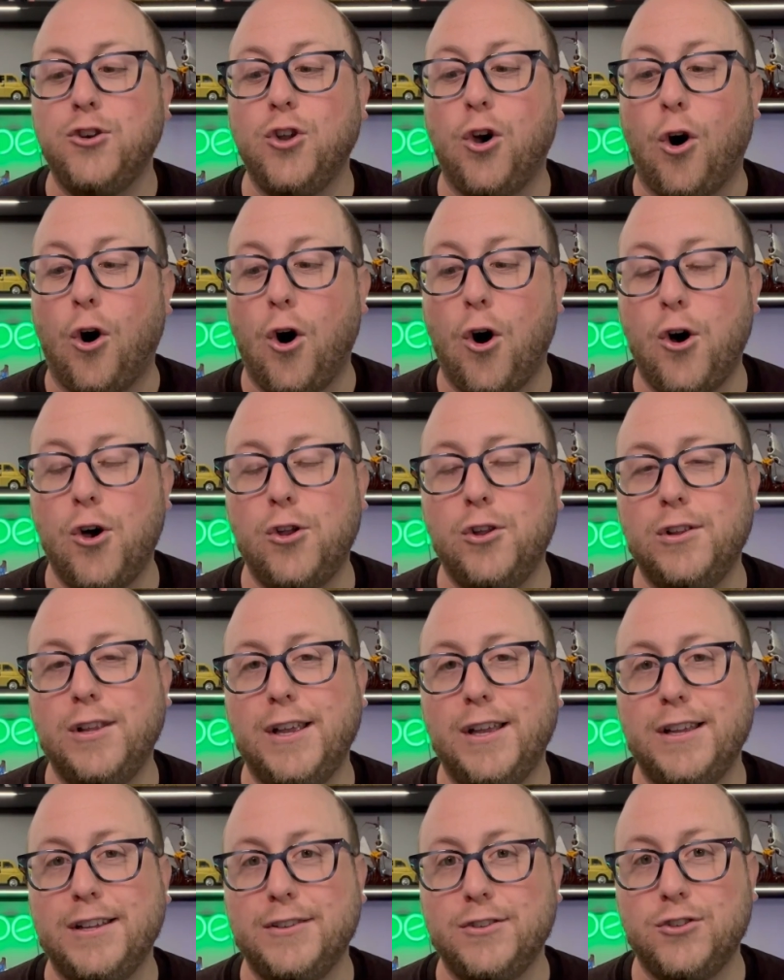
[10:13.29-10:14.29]

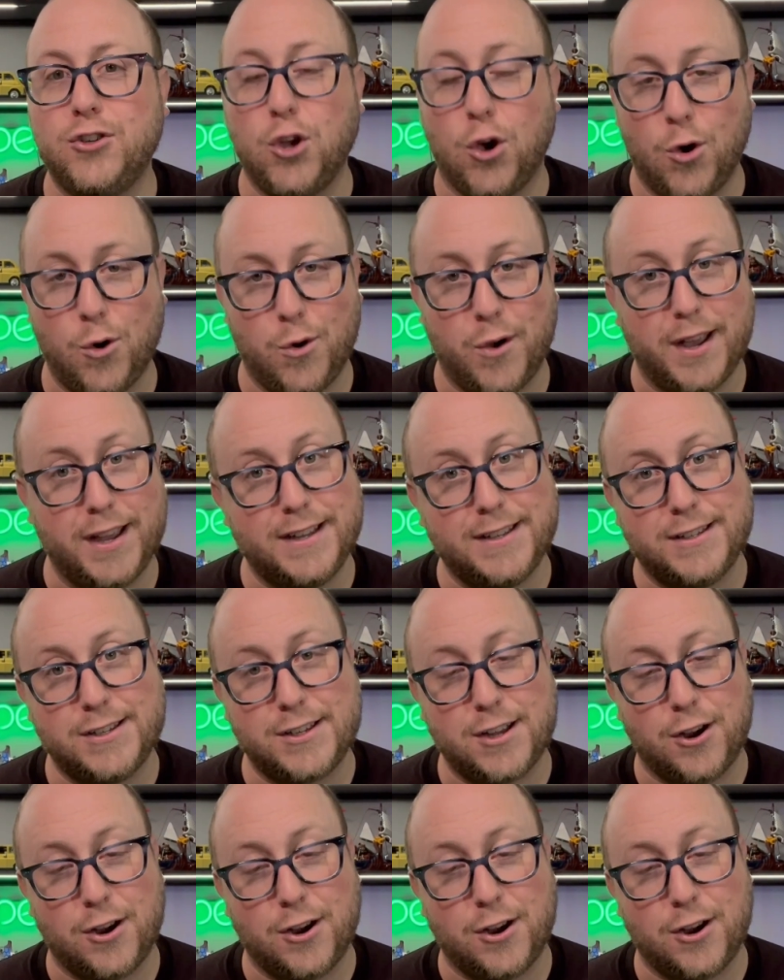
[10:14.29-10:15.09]
all toys